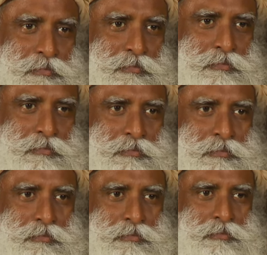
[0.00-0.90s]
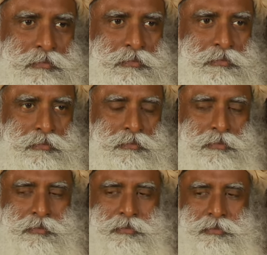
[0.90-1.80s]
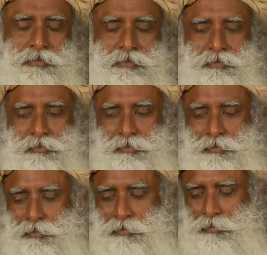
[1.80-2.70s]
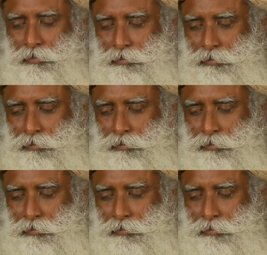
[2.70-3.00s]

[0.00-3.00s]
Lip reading: Nothing is said.